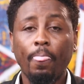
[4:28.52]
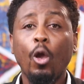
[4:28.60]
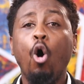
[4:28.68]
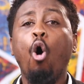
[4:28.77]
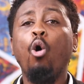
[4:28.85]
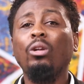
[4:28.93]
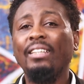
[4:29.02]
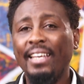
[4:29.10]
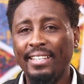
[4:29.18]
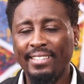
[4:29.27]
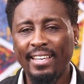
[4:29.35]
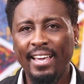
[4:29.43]

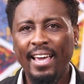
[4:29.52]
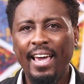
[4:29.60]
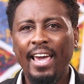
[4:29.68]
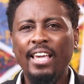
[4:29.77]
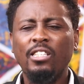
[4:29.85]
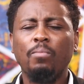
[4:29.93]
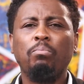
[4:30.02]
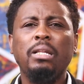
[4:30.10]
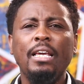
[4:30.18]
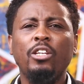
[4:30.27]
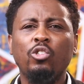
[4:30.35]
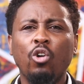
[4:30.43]
Wholeness is a
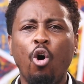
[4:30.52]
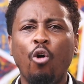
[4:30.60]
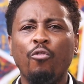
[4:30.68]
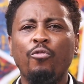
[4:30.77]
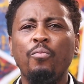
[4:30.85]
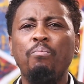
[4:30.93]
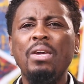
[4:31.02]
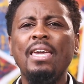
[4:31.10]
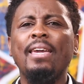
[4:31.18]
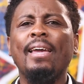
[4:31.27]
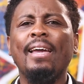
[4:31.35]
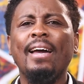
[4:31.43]
place of
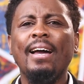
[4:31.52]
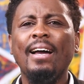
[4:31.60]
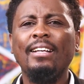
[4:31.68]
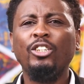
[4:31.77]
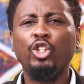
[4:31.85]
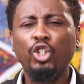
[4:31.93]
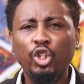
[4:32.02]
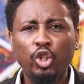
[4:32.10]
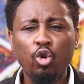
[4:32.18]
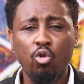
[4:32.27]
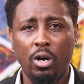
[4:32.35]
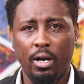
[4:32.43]
being
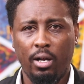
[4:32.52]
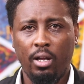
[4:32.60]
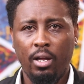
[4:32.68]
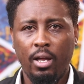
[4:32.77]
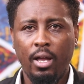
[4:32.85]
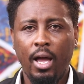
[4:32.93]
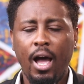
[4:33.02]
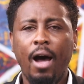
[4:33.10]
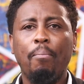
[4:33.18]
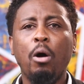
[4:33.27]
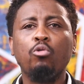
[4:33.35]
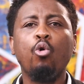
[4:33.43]
sure
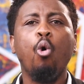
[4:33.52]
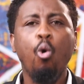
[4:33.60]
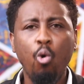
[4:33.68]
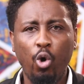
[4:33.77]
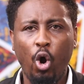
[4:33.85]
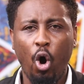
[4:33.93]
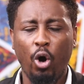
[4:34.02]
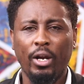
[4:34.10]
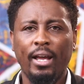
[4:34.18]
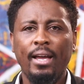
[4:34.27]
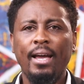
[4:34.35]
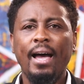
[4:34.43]
about who God
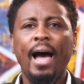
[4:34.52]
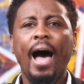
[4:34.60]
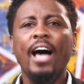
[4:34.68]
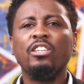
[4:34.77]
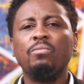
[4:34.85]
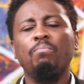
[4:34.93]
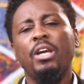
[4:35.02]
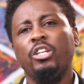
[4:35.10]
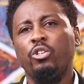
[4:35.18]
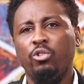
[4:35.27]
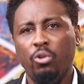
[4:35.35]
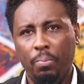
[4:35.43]
has made
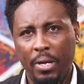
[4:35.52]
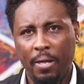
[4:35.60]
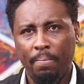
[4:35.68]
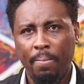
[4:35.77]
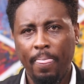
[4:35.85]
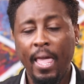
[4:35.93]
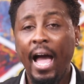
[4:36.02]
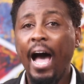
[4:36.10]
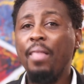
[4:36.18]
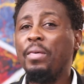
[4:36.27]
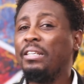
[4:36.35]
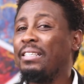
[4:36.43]
you to be.
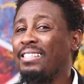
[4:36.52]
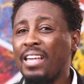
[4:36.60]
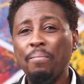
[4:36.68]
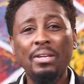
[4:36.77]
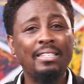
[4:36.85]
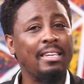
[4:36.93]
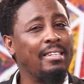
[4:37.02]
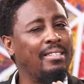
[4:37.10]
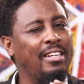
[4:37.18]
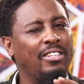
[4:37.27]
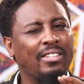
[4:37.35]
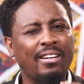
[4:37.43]
And the psalmist is
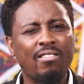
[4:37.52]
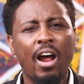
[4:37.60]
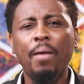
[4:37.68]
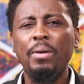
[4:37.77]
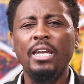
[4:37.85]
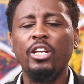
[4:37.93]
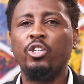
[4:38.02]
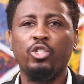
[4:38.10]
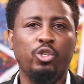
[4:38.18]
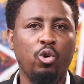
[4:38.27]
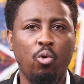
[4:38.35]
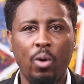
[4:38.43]
describing it
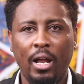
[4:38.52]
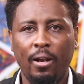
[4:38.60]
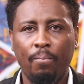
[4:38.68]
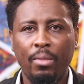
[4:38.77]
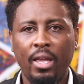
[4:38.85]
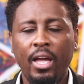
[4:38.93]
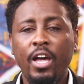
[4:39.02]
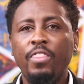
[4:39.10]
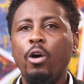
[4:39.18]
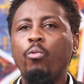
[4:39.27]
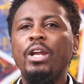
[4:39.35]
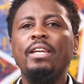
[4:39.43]
so well
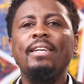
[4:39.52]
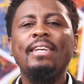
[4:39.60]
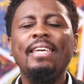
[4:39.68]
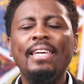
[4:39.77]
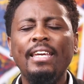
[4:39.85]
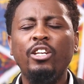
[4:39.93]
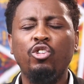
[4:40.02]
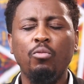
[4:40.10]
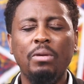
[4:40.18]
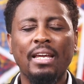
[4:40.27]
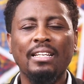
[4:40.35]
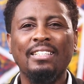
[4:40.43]
that we need to
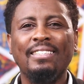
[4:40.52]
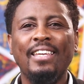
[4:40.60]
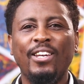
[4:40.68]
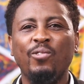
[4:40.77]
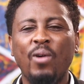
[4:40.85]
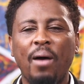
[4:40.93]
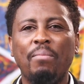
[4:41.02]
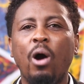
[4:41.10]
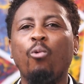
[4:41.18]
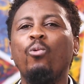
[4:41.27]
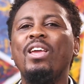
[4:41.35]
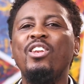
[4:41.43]
be at a state whereby
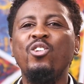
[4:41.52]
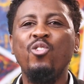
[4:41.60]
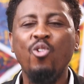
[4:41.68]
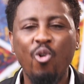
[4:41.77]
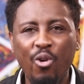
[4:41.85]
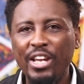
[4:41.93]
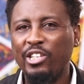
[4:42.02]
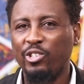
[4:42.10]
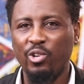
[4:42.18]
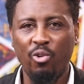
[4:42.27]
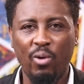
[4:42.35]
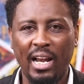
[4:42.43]
we know it
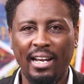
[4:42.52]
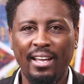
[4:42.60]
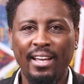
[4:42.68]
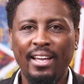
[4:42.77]
so well